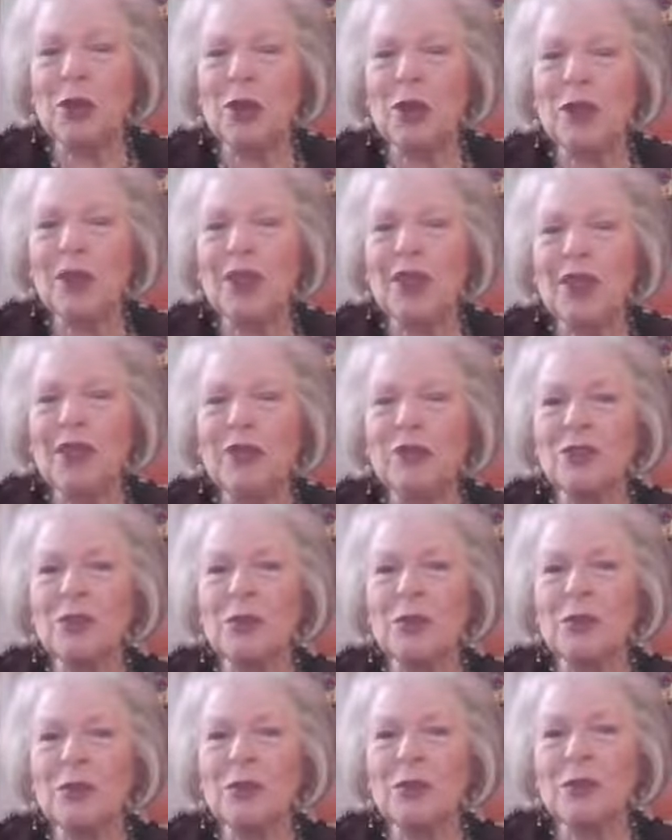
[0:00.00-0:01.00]
called The
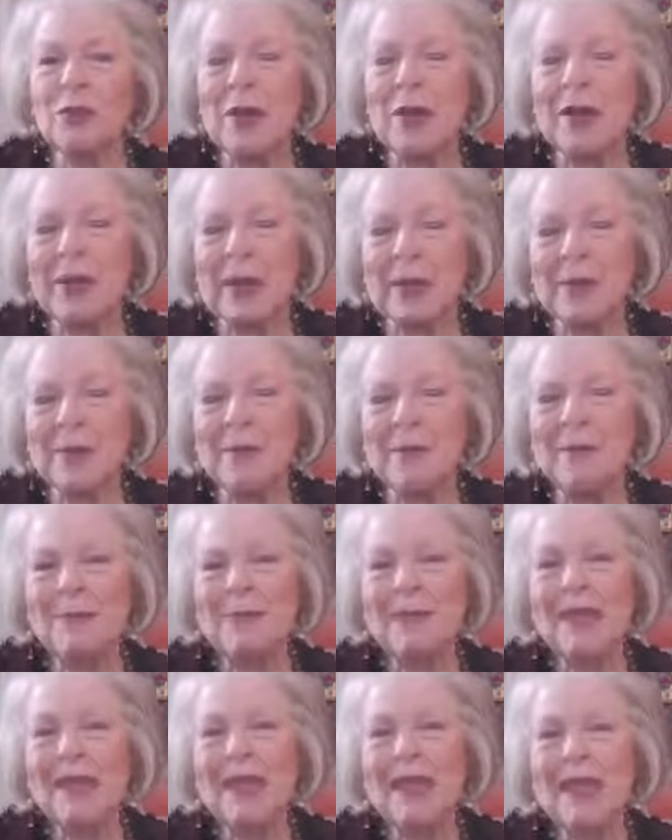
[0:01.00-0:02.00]
Ashokan Way.
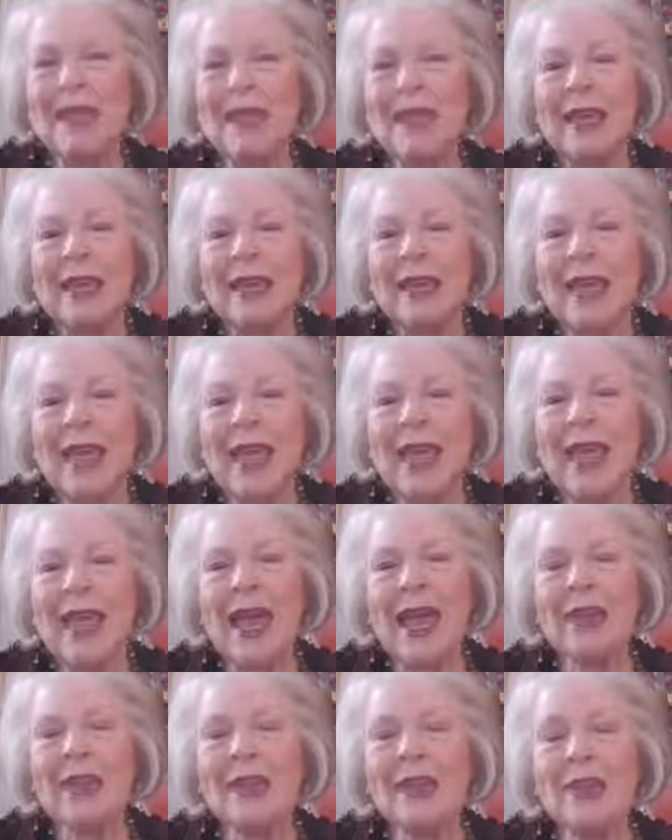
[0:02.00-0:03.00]

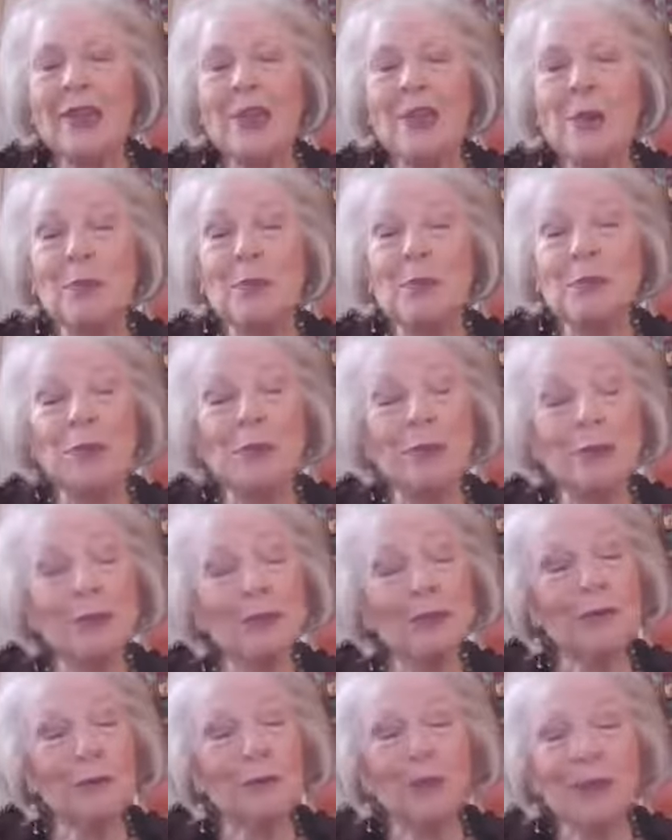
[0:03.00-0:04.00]
And it's a
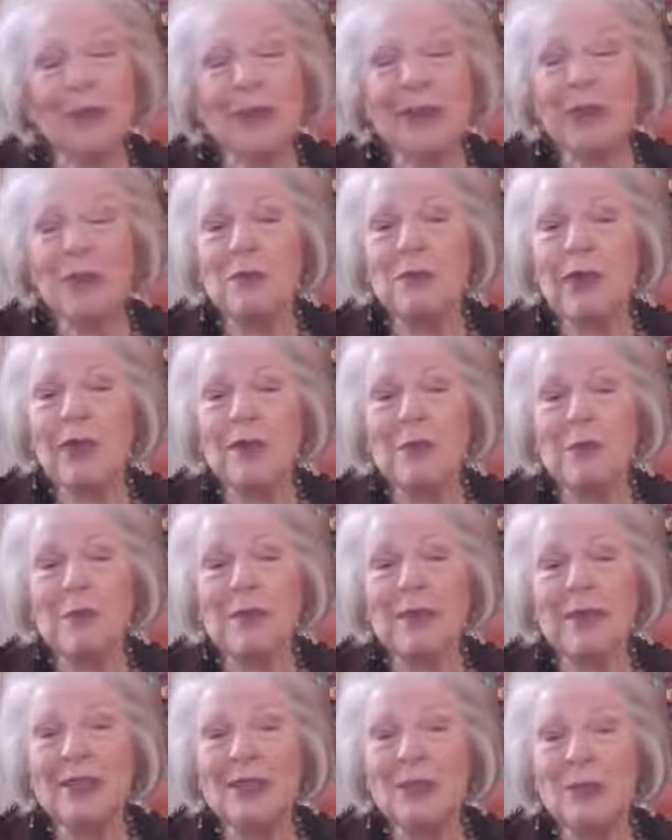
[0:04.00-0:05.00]
beautiful book. I
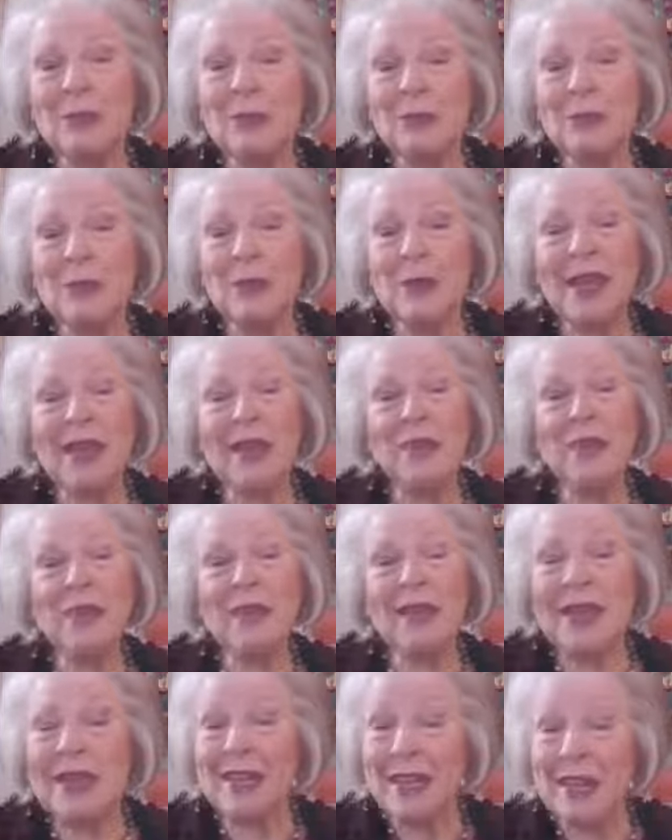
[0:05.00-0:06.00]
recommend it to
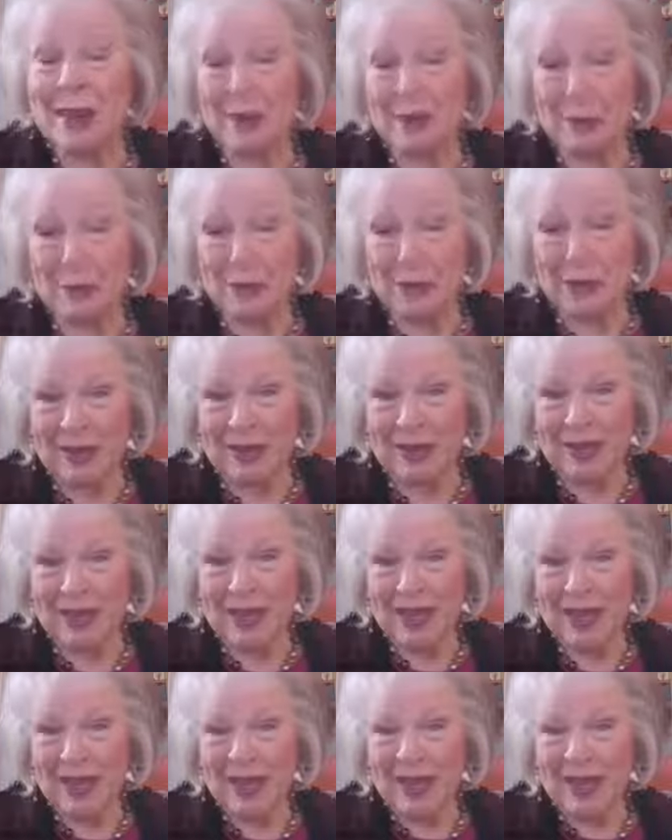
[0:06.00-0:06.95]
anybody and everybody.